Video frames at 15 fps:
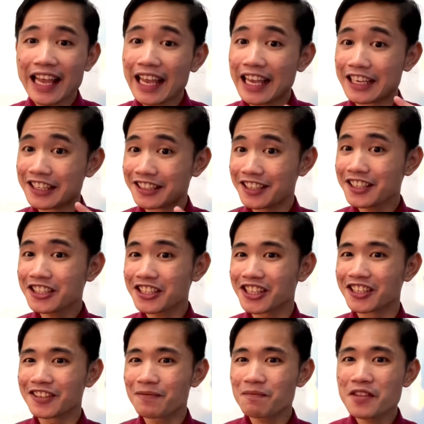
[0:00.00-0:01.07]
In
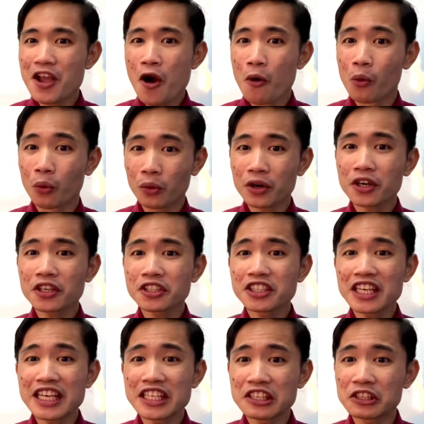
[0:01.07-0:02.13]
addition, Word
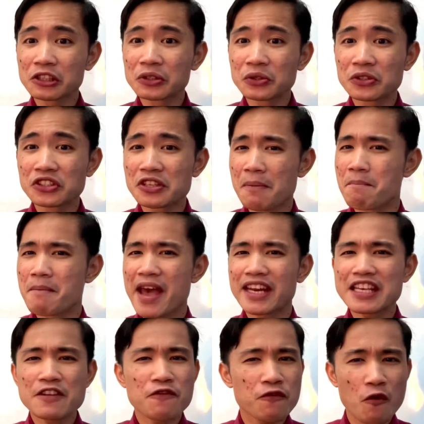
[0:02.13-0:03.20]
includes
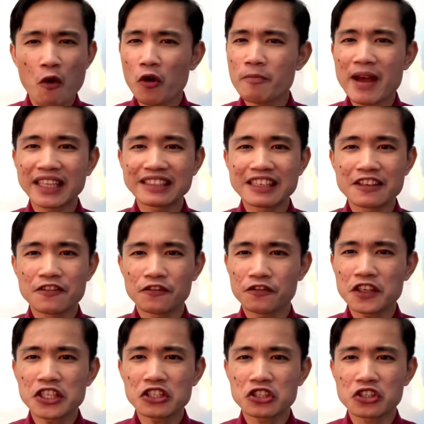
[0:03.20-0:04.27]
many formatting
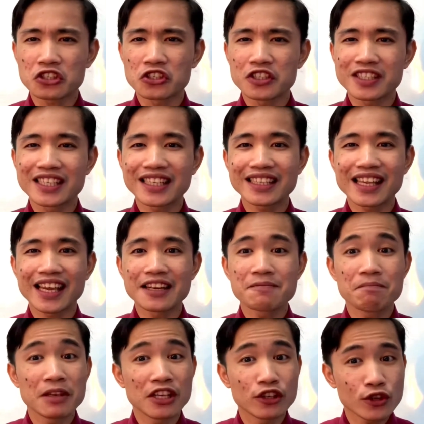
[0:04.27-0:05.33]
features that can
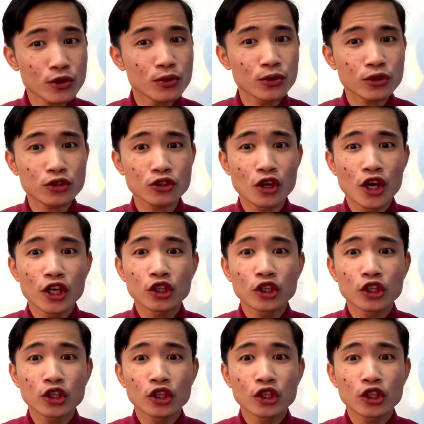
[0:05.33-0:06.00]
be used